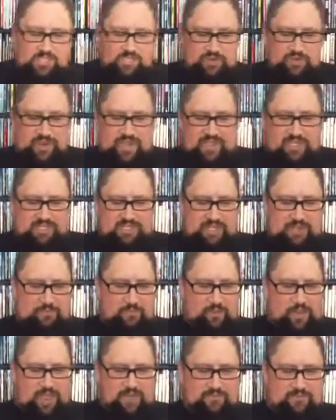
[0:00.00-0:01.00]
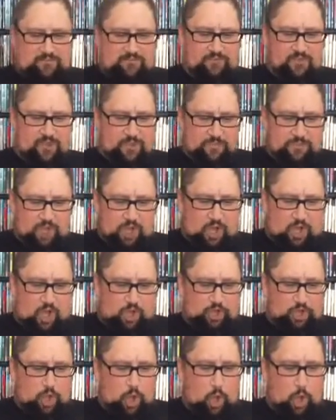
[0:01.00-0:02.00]
So next up, we have a film
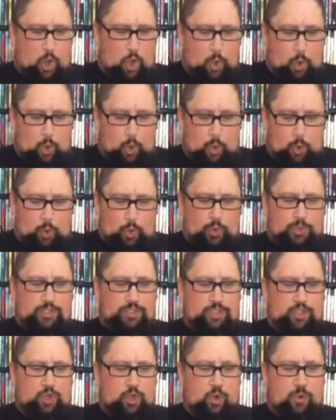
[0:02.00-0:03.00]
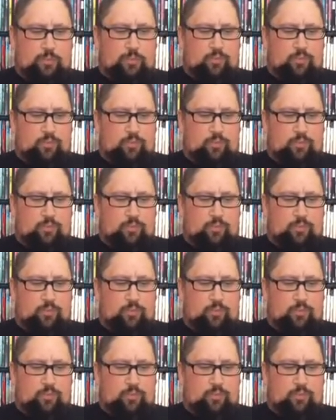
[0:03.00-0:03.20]
called Hold Your